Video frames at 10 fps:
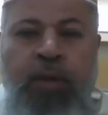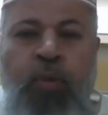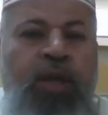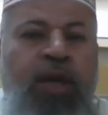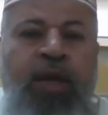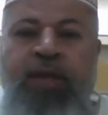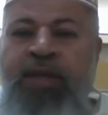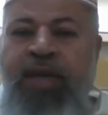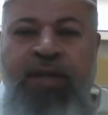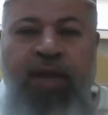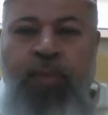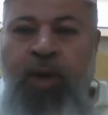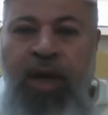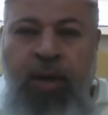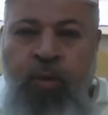We cannot say Assalamu
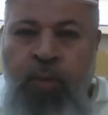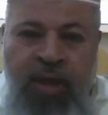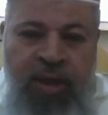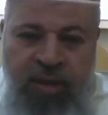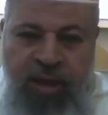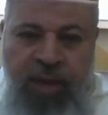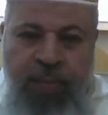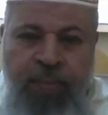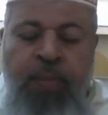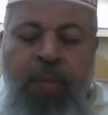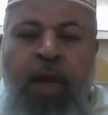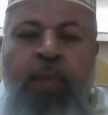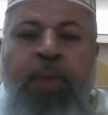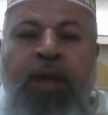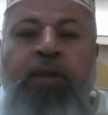alaikum at this time.
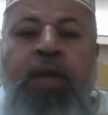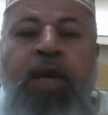But